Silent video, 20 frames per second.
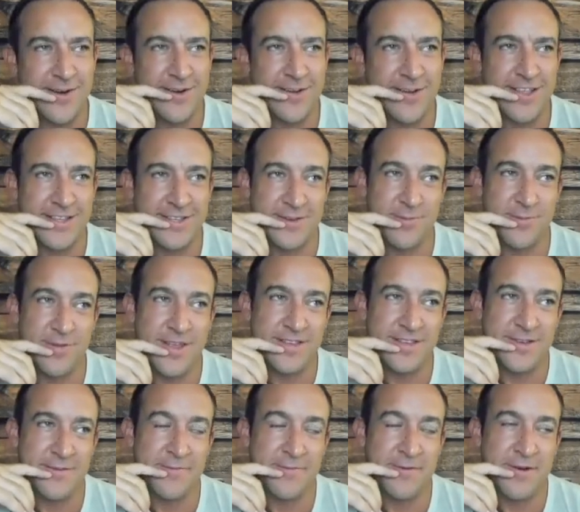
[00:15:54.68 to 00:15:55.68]

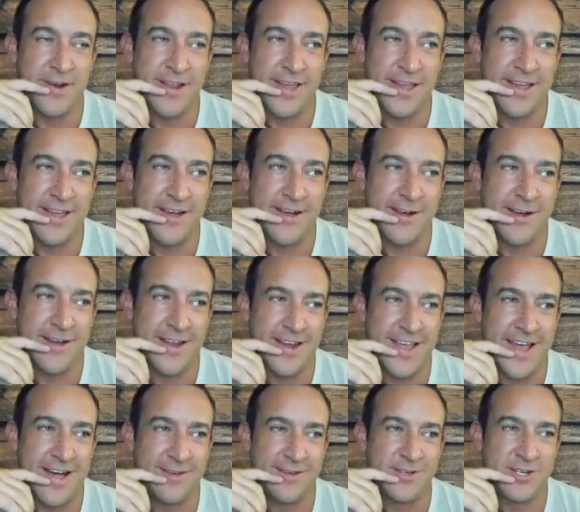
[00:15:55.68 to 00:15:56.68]
that's a funny
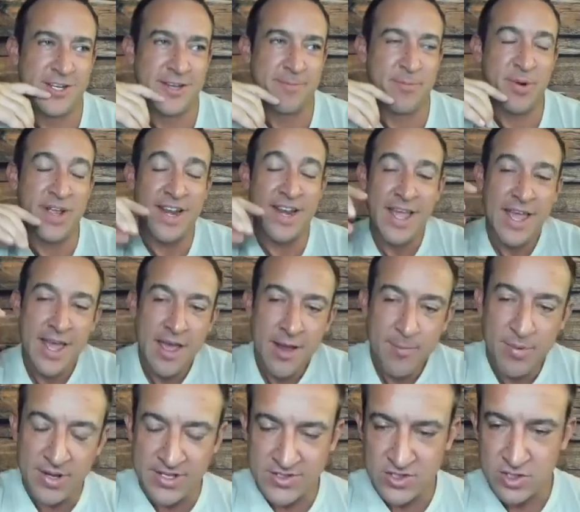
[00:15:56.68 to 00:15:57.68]
analogy. But
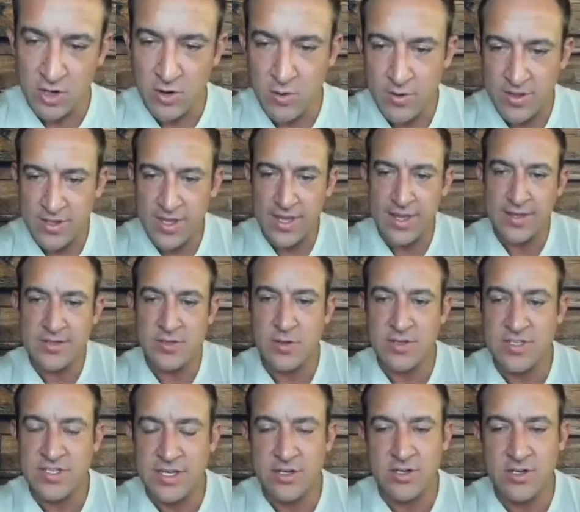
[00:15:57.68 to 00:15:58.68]
so
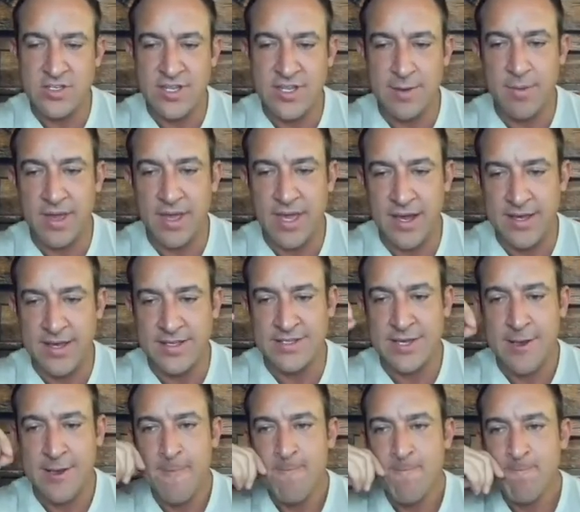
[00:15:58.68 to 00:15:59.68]
it's interesting
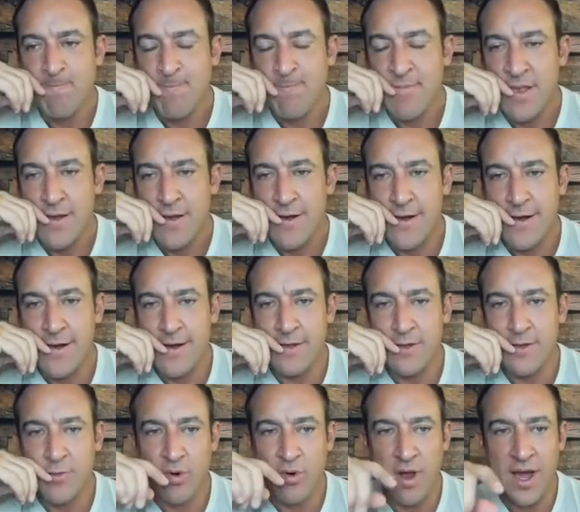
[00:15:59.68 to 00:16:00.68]
because
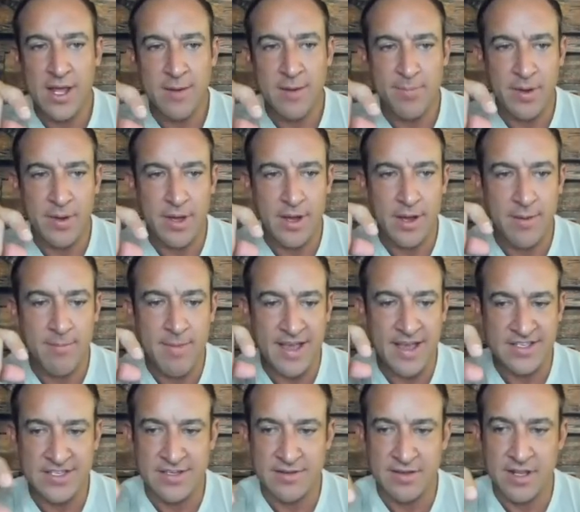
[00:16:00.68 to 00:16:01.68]
you brought up
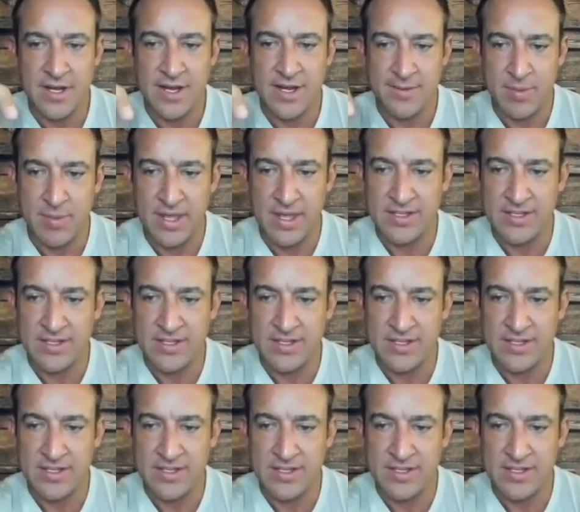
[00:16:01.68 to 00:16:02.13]
masculinity being